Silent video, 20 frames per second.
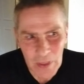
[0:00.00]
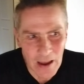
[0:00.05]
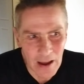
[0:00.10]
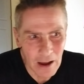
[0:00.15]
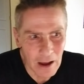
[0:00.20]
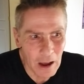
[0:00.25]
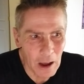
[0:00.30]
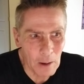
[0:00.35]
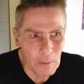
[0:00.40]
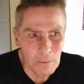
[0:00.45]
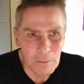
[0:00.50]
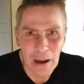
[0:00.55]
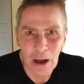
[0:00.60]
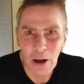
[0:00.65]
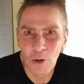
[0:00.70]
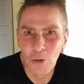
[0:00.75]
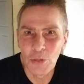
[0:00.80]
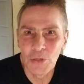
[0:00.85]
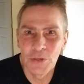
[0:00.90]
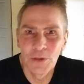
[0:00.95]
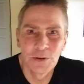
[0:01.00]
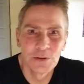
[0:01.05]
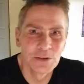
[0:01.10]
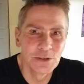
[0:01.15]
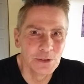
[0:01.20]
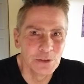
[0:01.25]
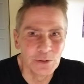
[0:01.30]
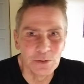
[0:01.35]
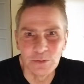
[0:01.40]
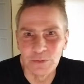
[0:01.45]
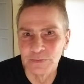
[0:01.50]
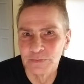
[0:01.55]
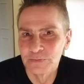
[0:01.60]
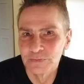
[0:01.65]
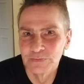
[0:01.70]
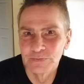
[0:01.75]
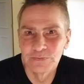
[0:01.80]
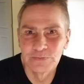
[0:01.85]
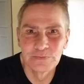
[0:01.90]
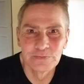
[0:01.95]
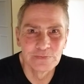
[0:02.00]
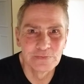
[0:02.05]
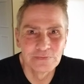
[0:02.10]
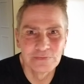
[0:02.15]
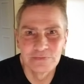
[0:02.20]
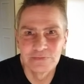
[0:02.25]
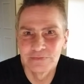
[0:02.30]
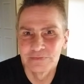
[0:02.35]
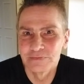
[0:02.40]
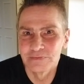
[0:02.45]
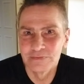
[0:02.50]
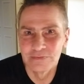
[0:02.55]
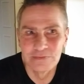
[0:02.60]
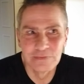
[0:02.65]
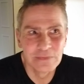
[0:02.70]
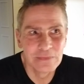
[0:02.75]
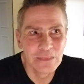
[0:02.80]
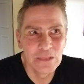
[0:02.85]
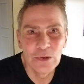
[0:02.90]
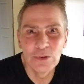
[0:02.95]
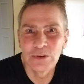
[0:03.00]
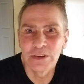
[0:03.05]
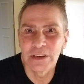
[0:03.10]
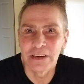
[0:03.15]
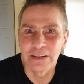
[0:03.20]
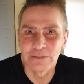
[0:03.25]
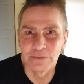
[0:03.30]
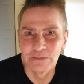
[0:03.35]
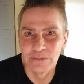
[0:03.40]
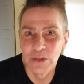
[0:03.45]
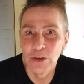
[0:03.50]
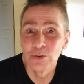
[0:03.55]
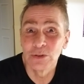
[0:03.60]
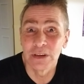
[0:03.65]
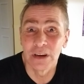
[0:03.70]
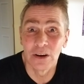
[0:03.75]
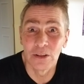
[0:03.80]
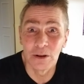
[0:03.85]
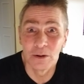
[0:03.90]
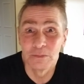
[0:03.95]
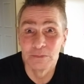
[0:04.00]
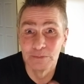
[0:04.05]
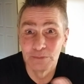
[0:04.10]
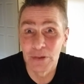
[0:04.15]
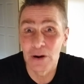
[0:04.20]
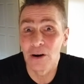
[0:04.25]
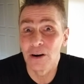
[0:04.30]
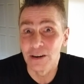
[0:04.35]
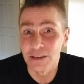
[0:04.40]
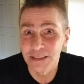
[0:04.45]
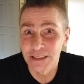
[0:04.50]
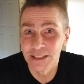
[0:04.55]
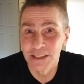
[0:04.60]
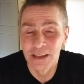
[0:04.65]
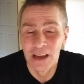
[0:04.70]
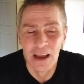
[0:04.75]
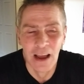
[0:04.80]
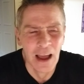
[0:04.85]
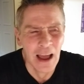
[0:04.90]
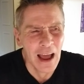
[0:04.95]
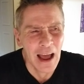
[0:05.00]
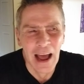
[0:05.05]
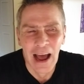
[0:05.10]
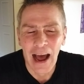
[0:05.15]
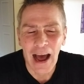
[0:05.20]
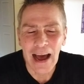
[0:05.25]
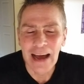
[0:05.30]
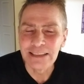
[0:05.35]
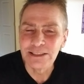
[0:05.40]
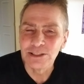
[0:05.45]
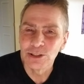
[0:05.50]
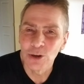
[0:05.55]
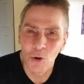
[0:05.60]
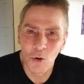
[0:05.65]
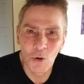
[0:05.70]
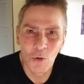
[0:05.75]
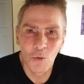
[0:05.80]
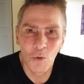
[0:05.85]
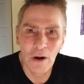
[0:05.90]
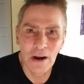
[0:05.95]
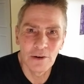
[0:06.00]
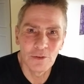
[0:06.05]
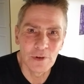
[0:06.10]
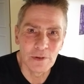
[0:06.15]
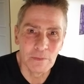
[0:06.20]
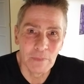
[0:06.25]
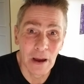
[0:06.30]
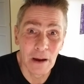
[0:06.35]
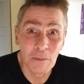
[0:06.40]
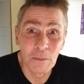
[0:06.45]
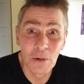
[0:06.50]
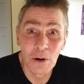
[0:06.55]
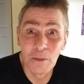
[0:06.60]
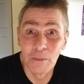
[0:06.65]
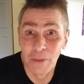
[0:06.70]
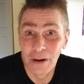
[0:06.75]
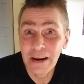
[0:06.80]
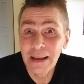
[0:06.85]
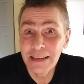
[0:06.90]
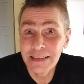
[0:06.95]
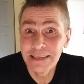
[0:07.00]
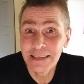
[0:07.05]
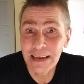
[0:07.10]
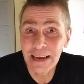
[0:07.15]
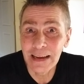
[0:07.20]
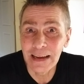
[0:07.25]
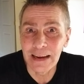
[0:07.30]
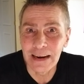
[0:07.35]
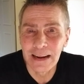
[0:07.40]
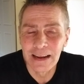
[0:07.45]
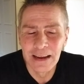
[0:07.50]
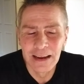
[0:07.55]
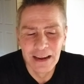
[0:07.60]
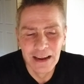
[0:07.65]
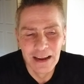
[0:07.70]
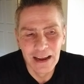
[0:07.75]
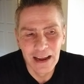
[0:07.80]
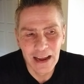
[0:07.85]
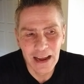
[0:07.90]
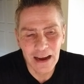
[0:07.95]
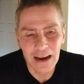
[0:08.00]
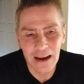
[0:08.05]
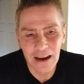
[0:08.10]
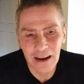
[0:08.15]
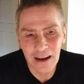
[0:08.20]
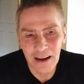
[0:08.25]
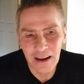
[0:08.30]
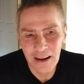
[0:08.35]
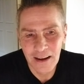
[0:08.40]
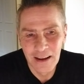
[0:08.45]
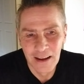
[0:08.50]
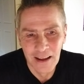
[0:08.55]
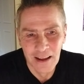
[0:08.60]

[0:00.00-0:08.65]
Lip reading: mouth to using other parts, I don't quite remember, but it did. I